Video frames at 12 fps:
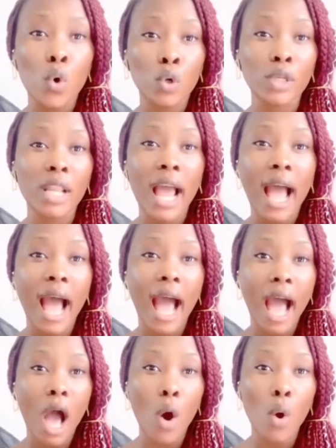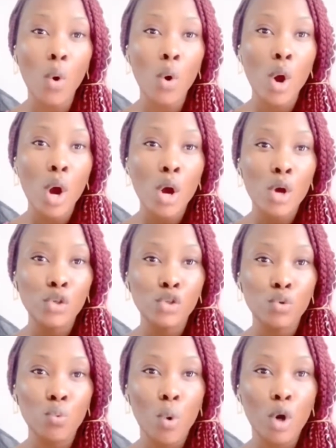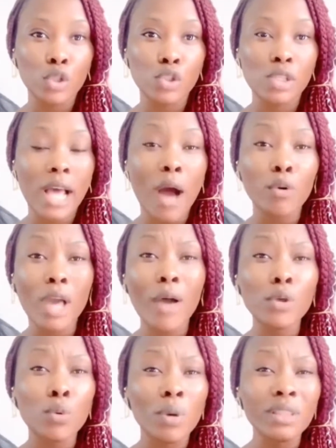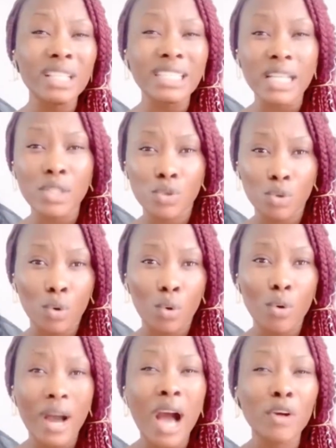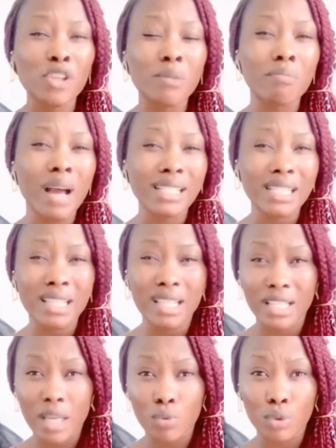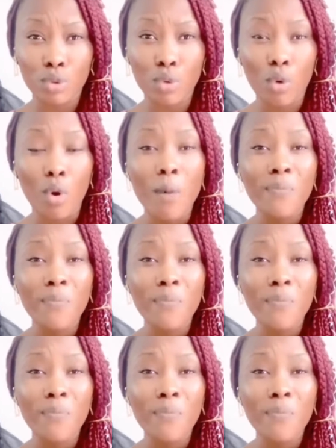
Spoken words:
on how you want the day to go, how you imagine the day would go,